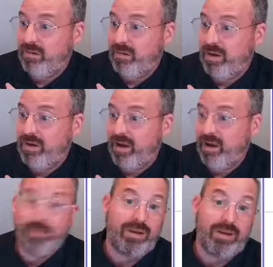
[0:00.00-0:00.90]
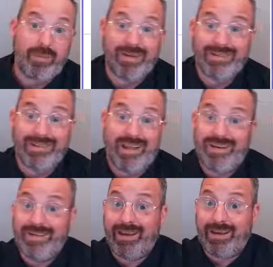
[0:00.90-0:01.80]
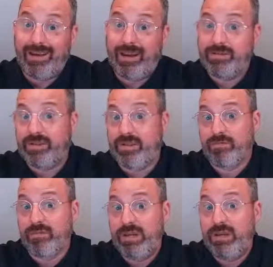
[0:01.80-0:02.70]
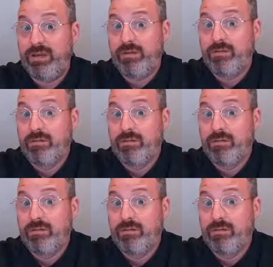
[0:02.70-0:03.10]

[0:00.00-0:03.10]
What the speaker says: in my document and my slide deck has 3